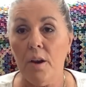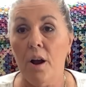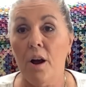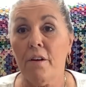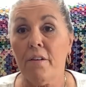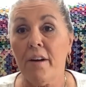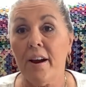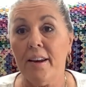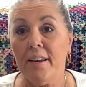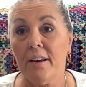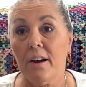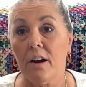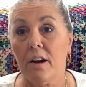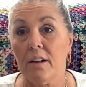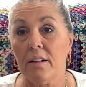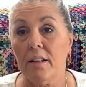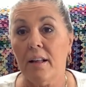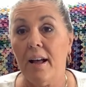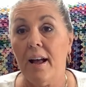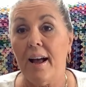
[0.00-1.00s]
All right,
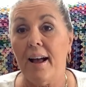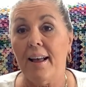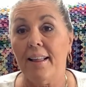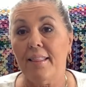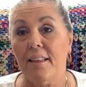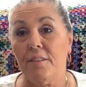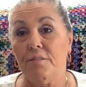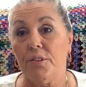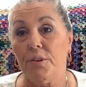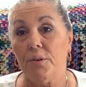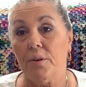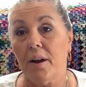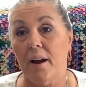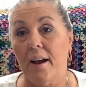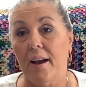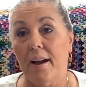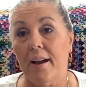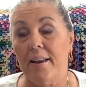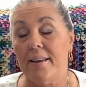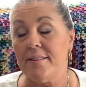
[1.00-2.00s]
y'all. I love you
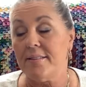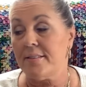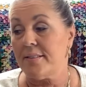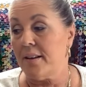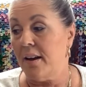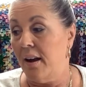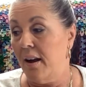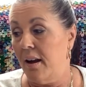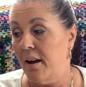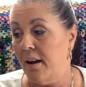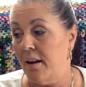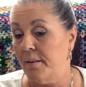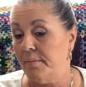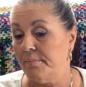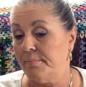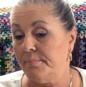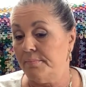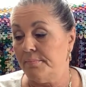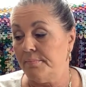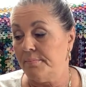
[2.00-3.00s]
guys. Um,
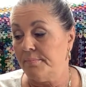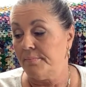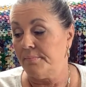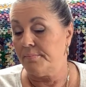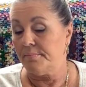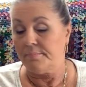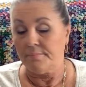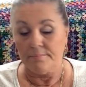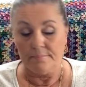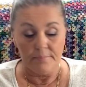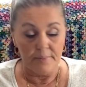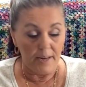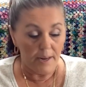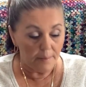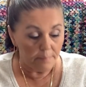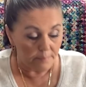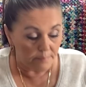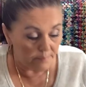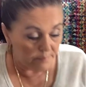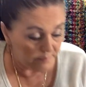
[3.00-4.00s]

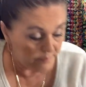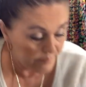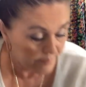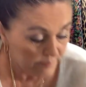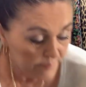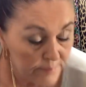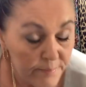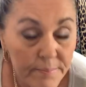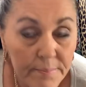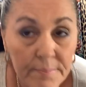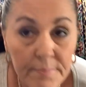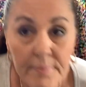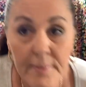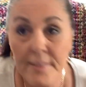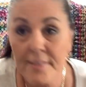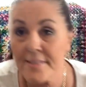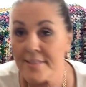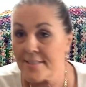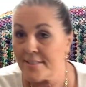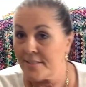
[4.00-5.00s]
yep.
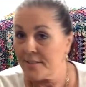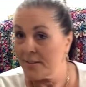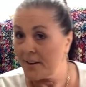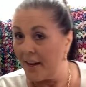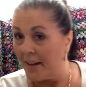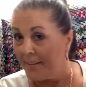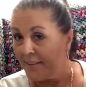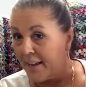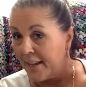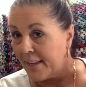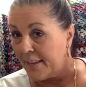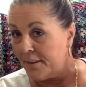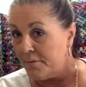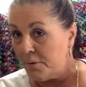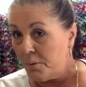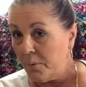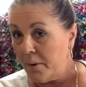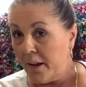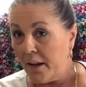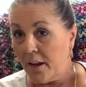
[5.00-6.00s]
Still got that
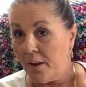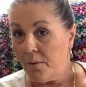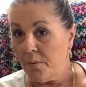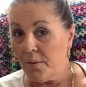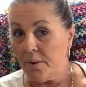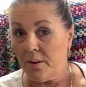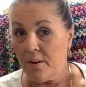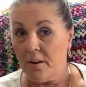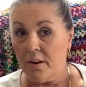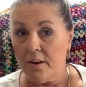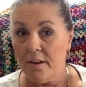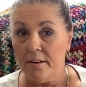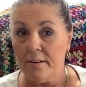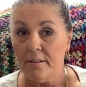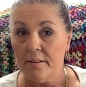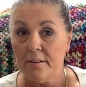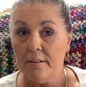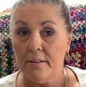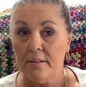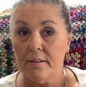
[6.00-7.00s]
giveaway going on.
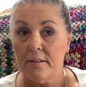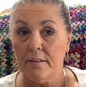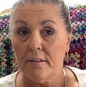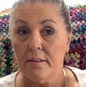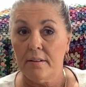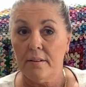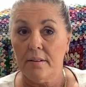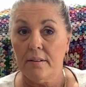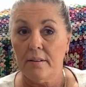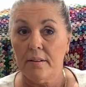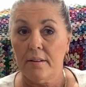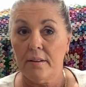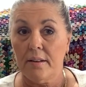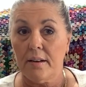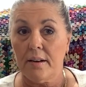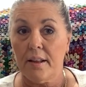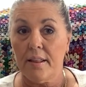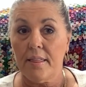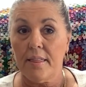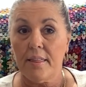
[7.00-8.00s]

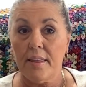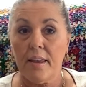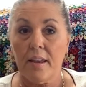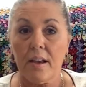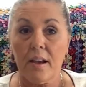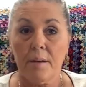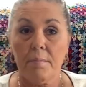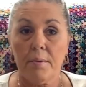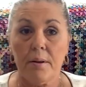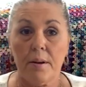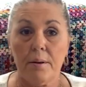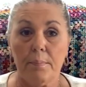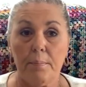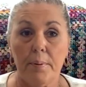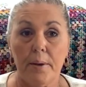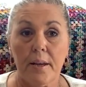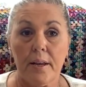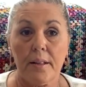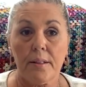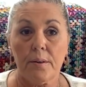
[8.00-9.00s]
And I think I'm going to
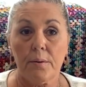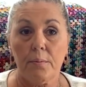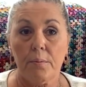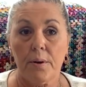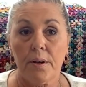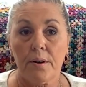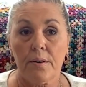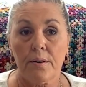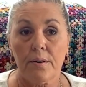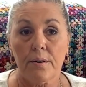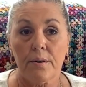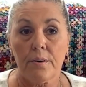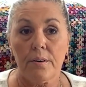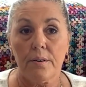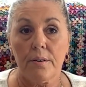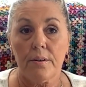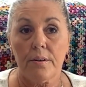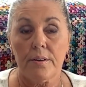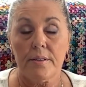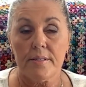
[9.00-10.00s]
pick the winner.
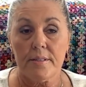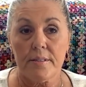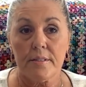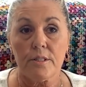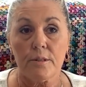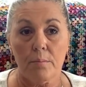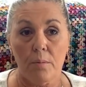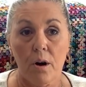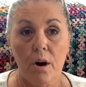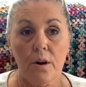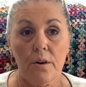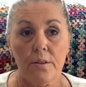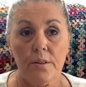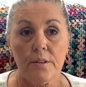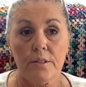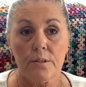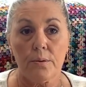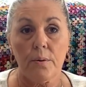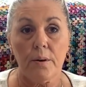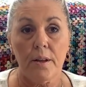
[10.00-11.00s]
Is it tomorrow, the
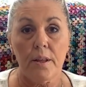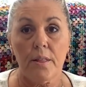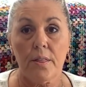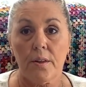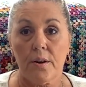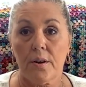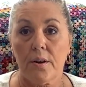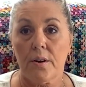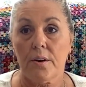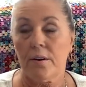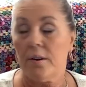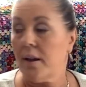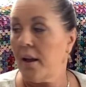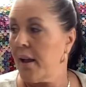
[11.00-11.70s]
23rd?